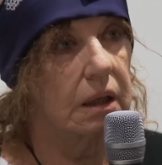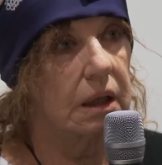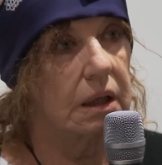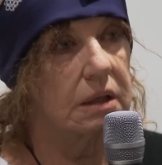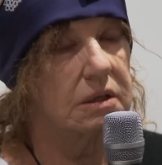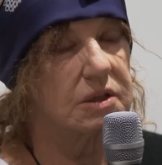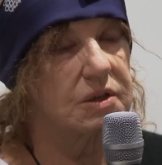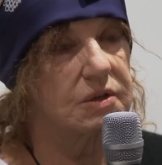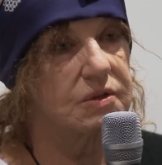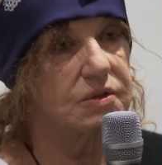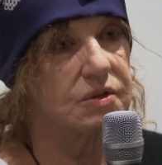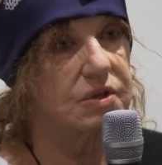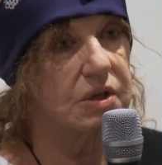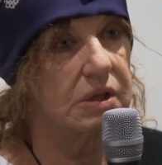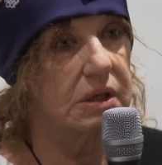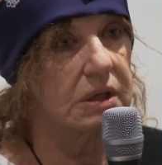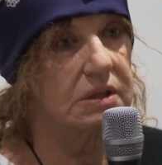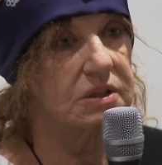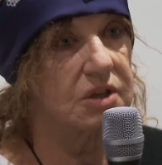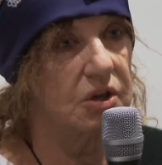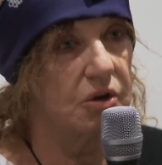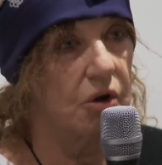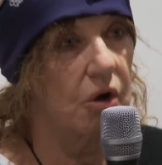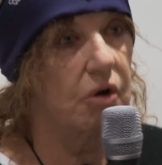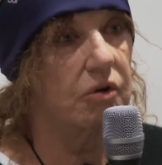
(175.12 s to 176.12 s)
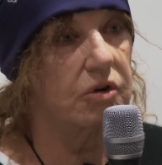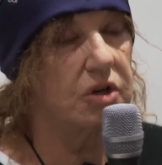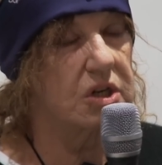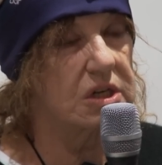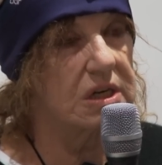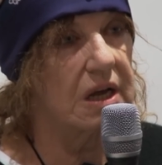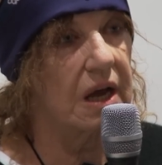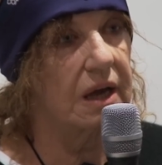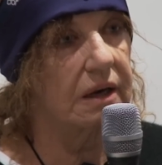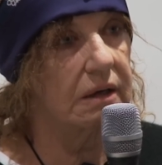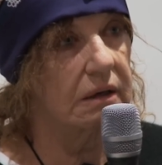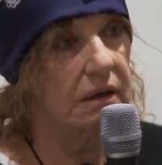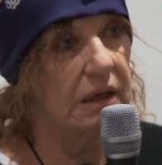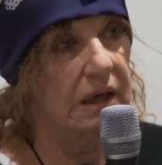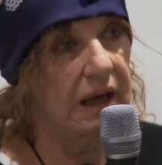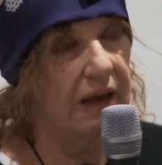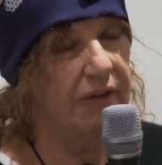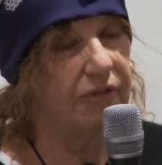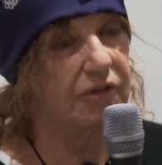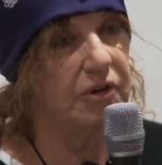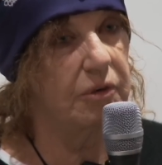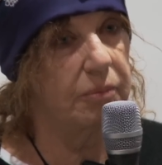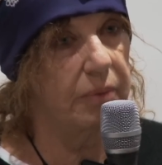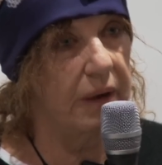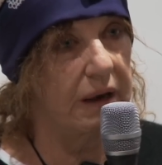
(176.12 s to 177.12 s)
is an orange light, and
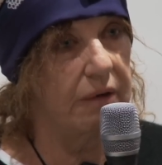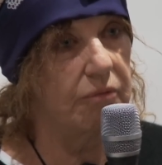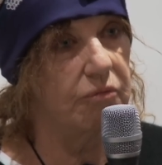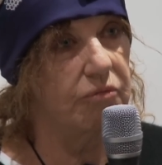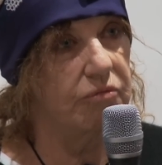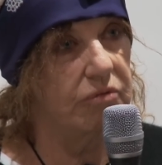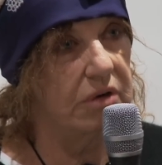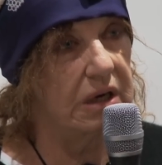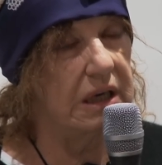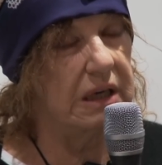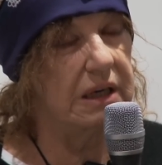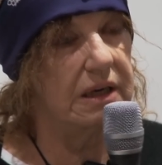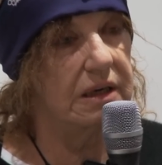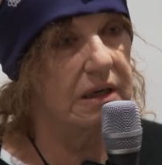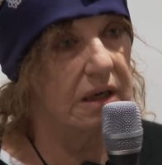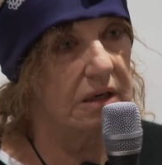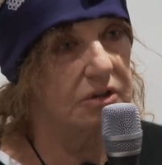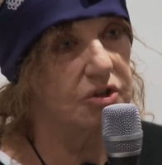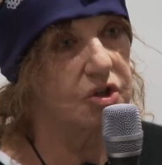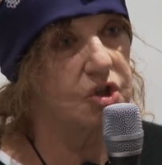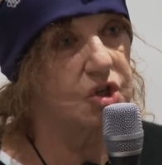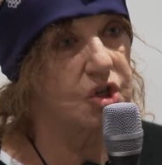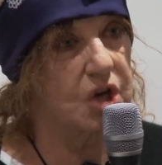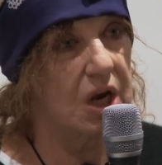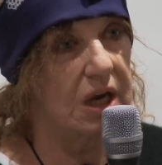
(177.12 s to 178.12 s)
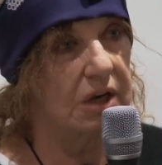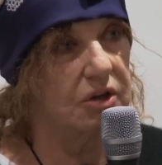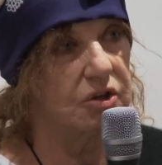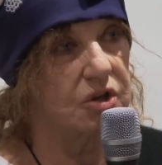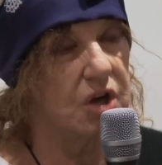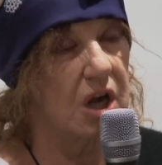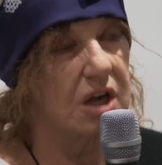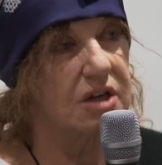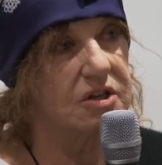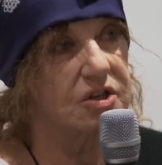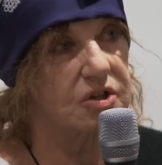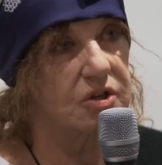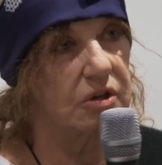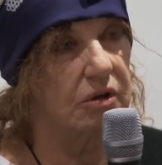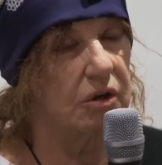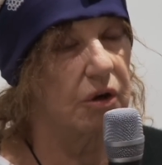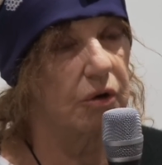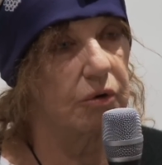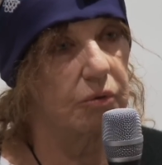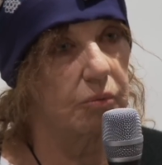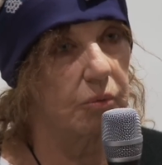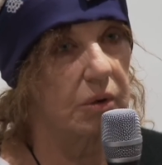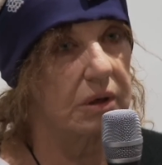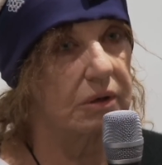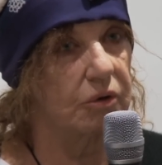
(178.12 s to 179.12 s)
Lavender Bay really does change. I still
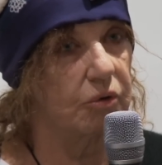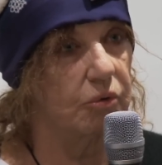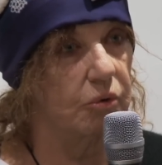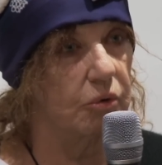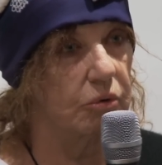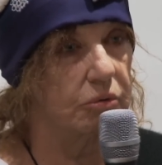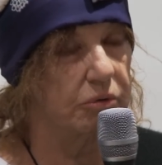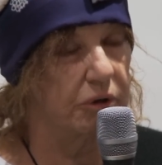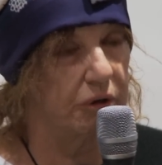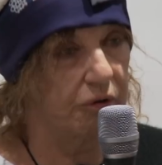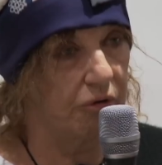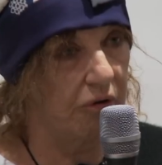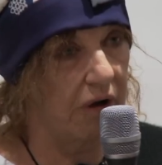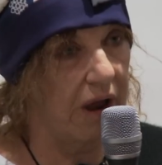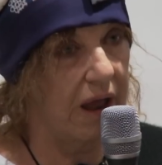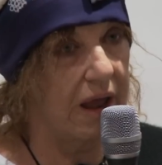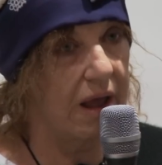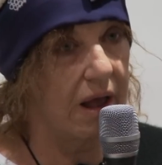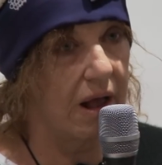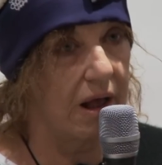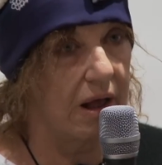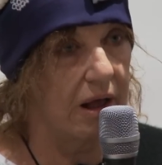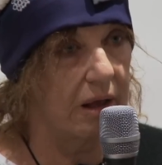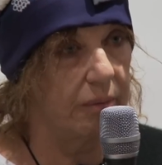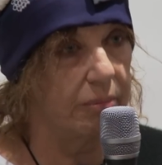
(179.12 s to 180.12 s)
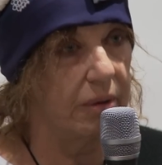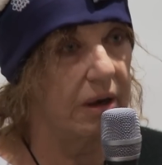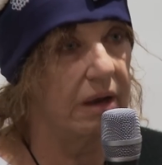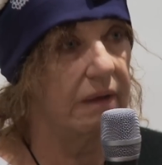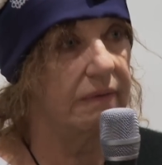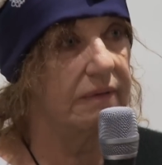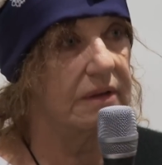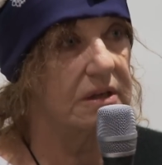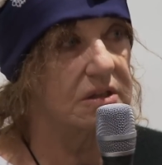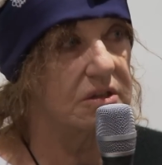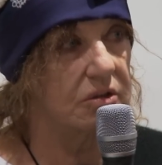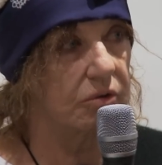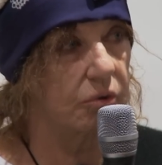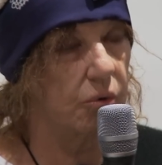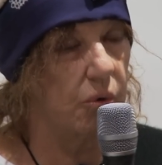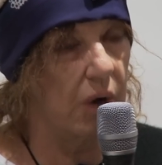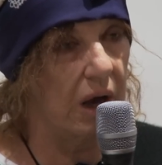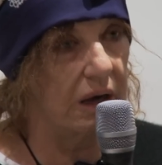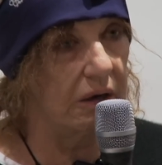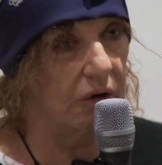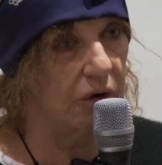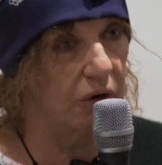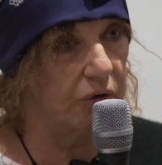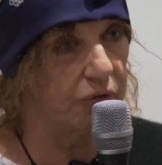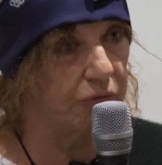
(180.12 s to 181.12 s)
own one called the Grey Harbour. There's
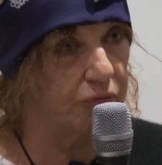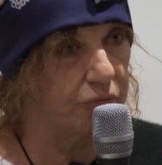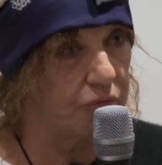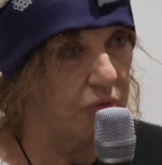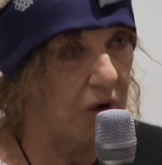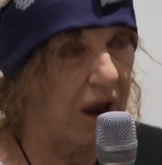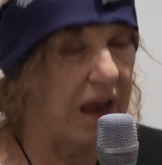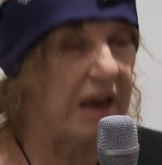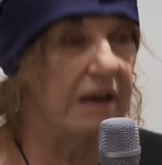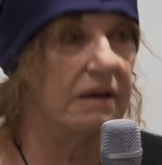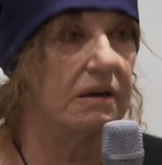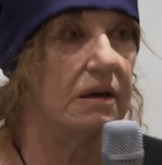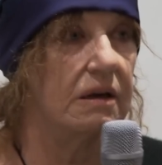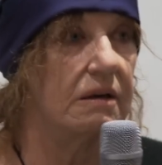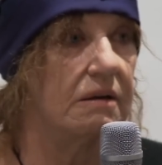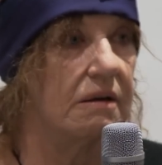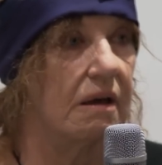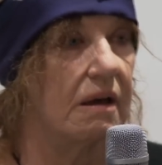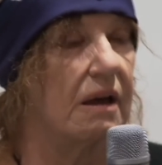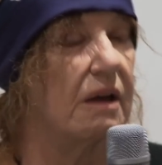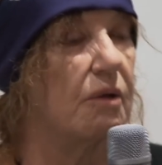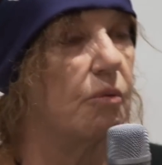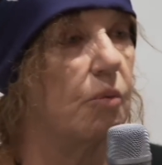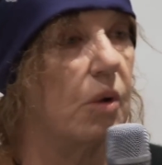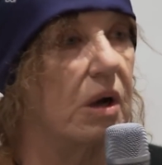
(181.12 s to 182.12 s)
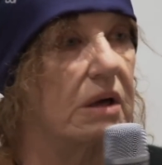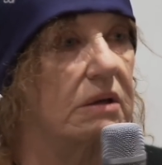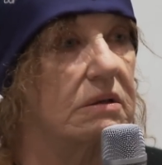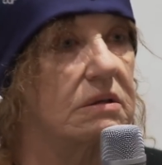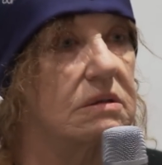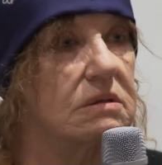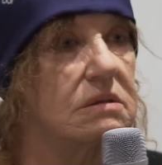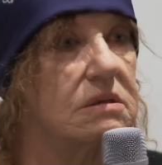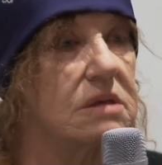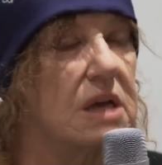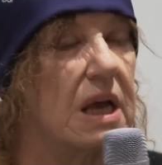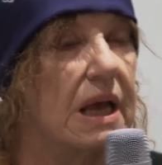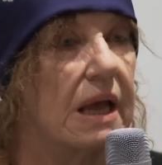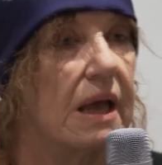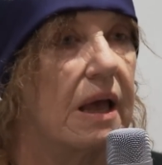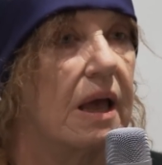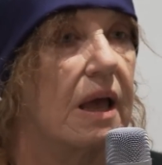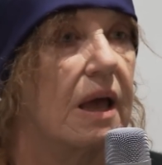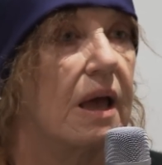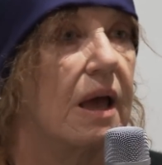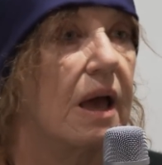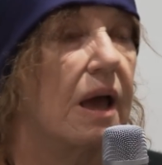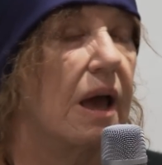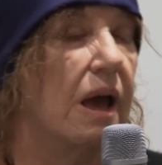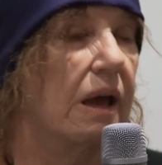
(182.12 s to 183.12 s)
quite a lot of rainy day ones.
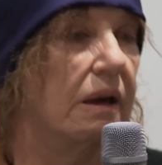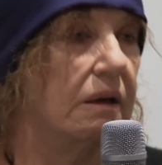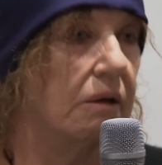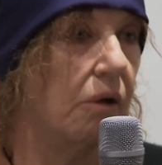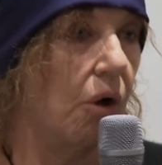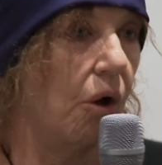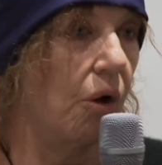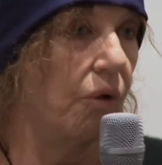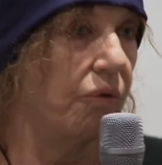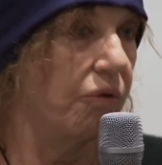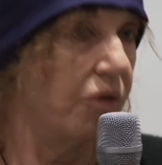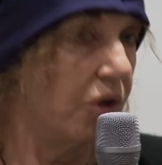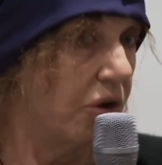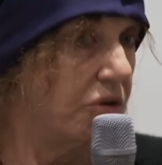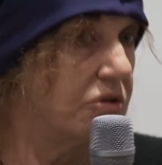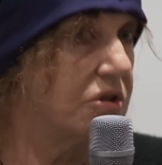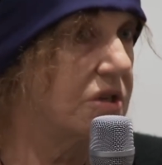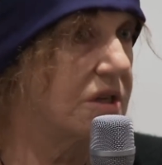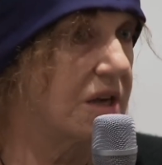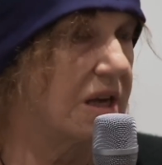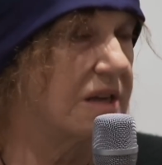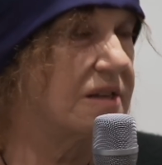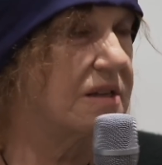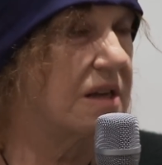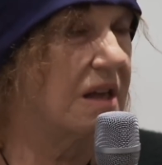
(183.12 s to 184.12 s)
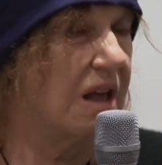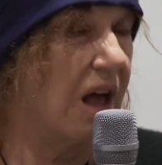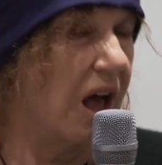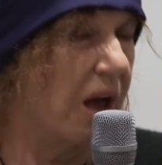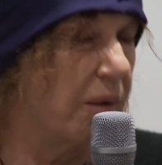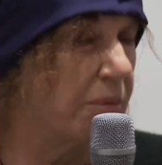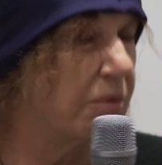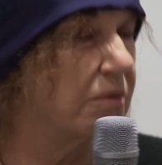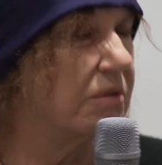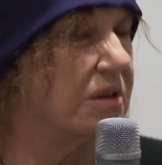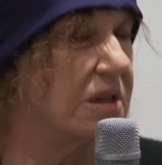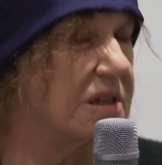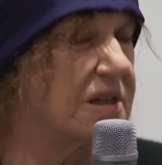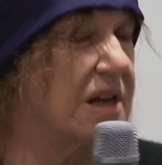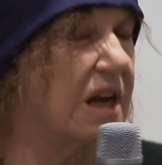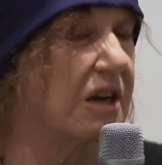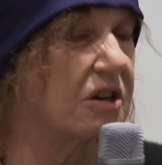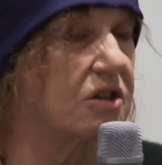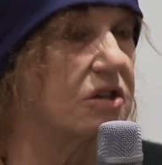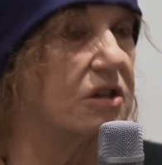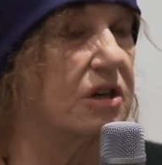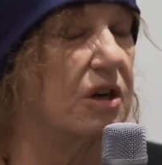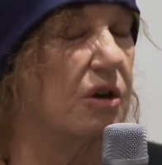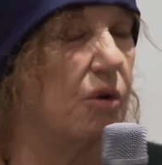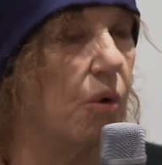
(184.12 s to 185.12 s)
And on those days, the harbour is
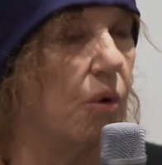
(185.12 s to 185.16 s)
actually